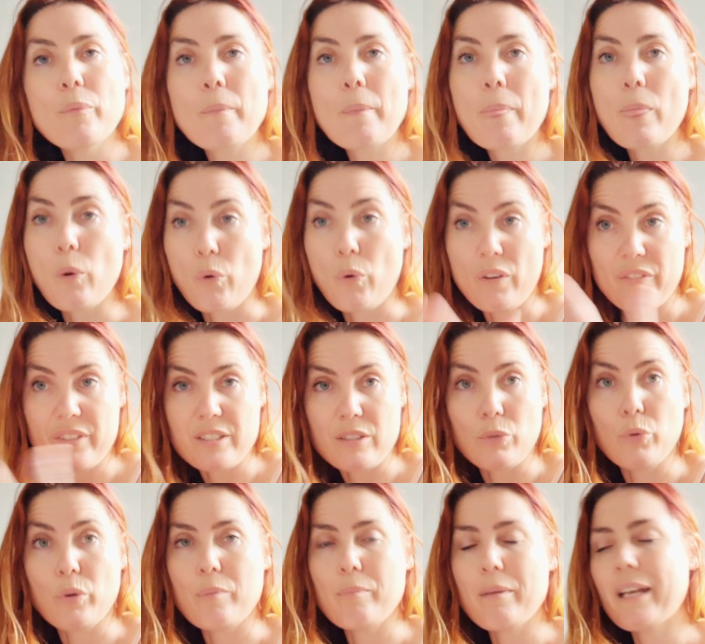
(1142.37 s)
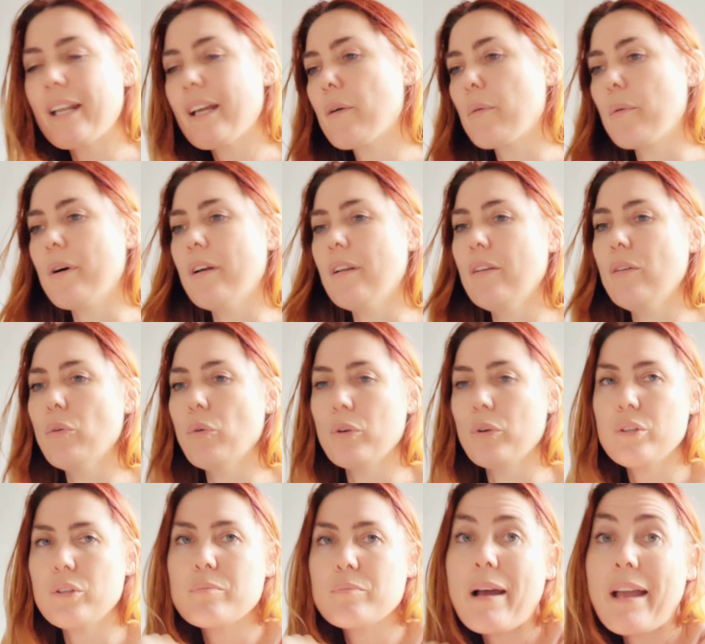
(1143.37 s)
or if it's an automatic one, or
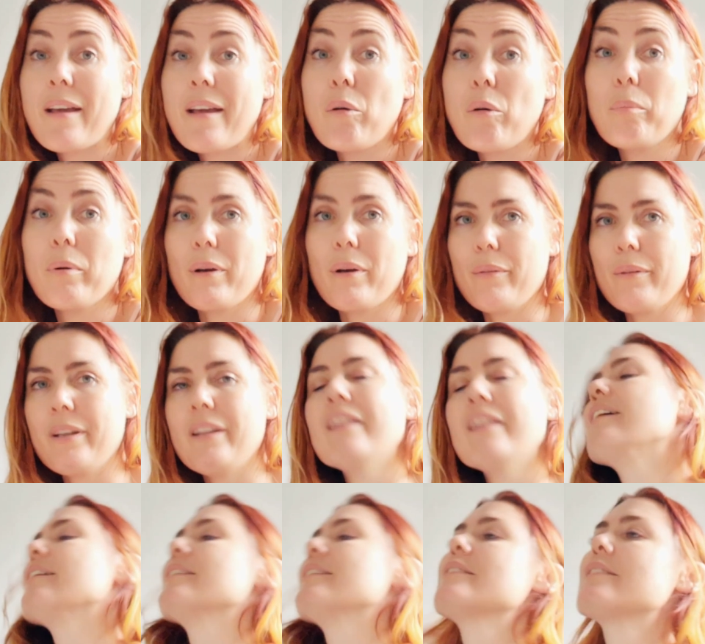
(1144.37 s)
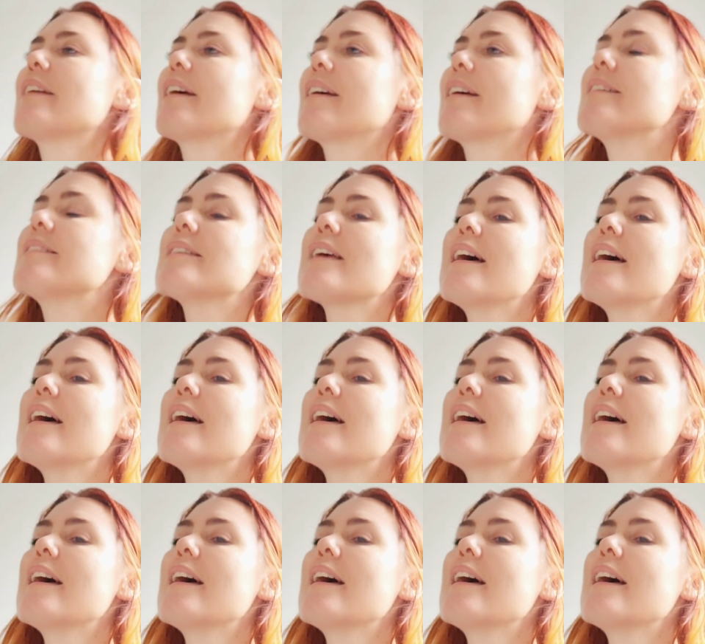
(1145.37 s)
use my elbow in these days,